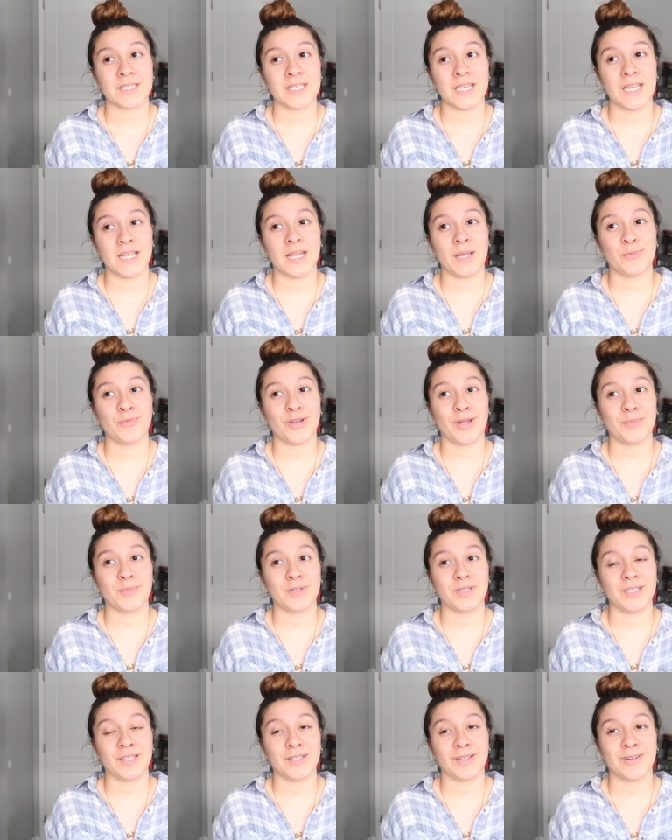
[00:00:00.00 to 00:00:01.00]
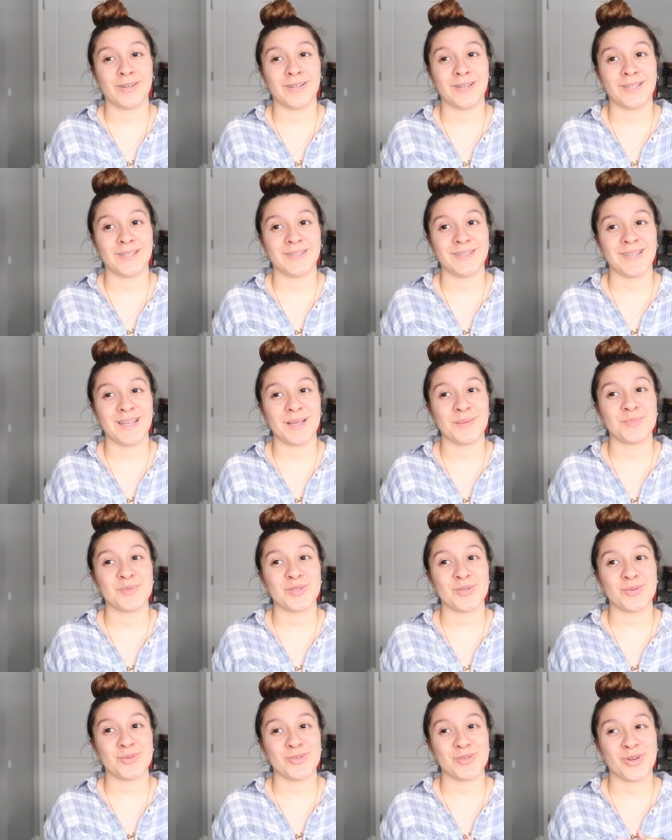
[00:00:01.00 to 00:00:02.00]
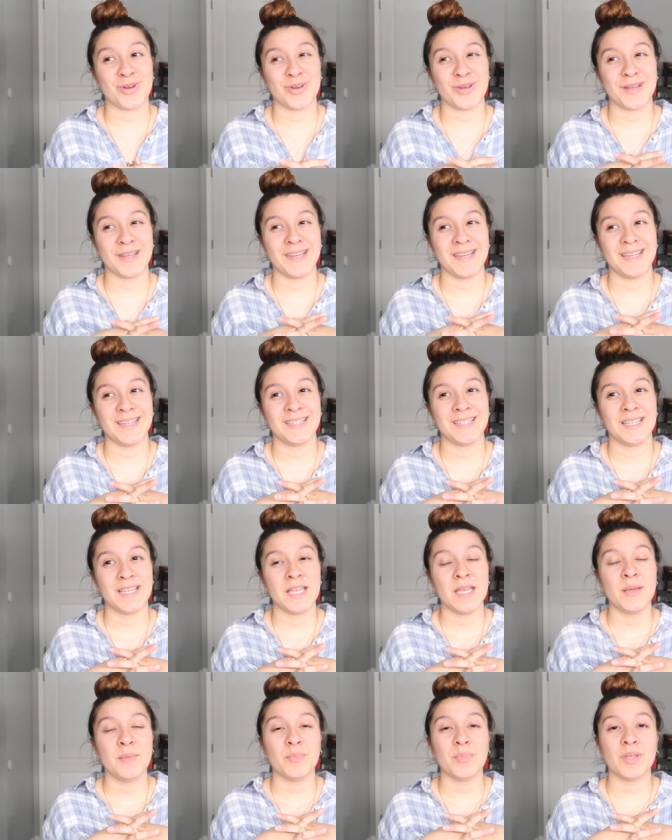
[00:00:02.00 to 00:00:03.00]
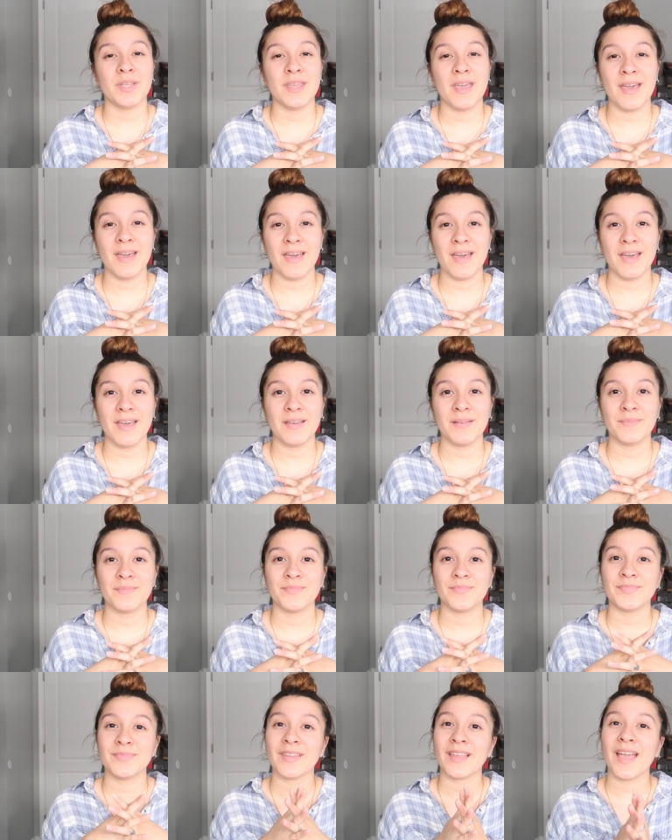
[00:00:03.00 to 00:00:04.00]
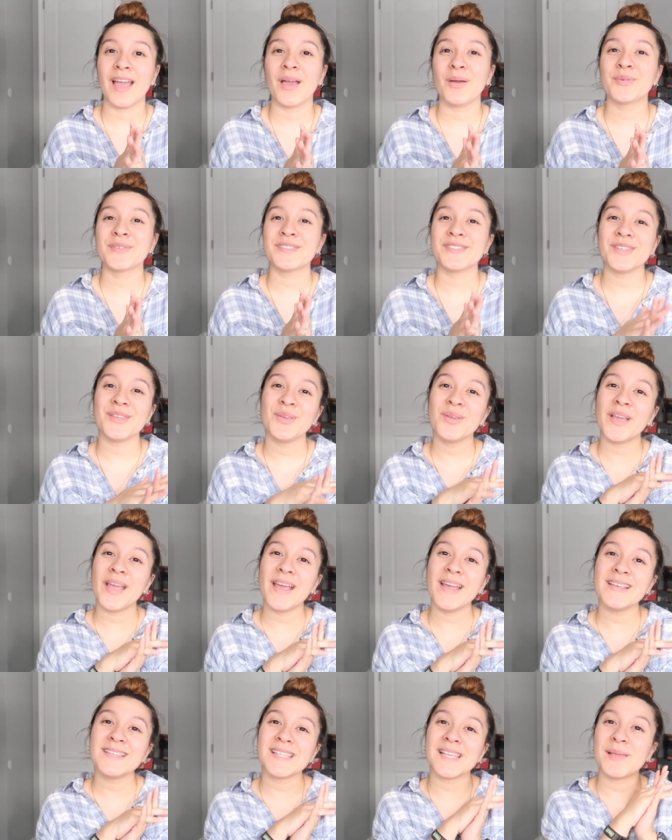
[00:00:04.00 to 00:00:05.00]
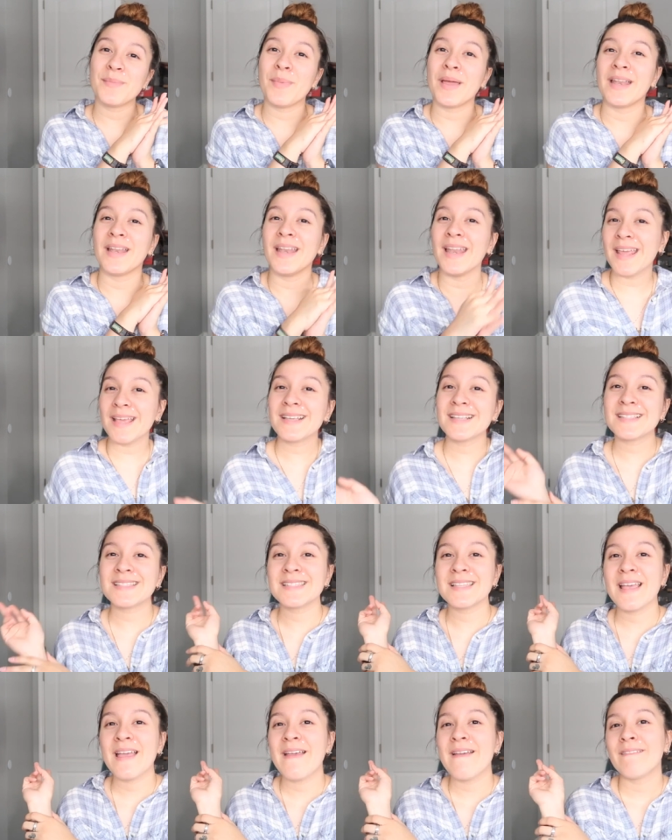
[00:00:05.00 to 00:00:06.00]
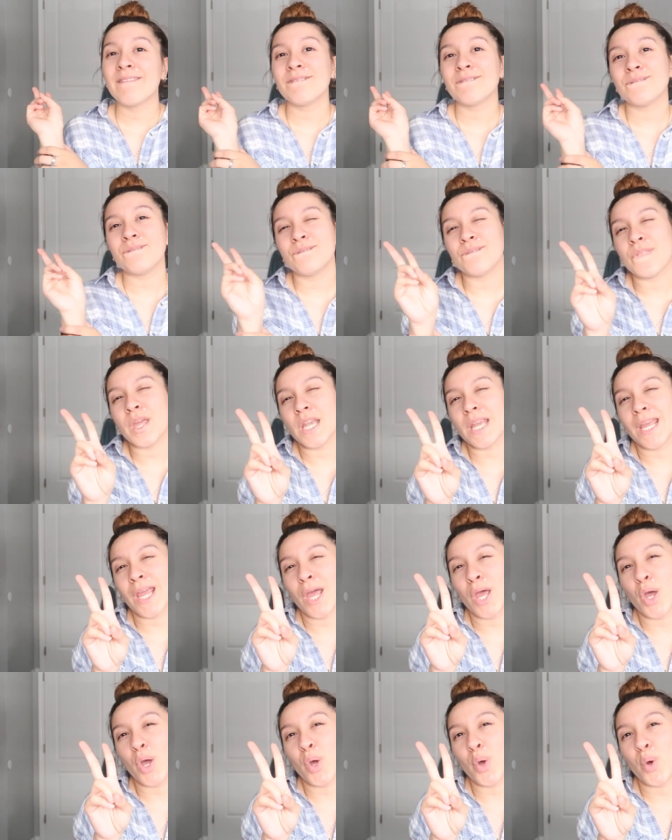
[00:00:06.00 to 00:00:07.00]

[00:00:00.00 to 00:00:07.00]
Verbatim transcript: and i'm rambling on i'm so sorry but yeah i will see you guys in my next video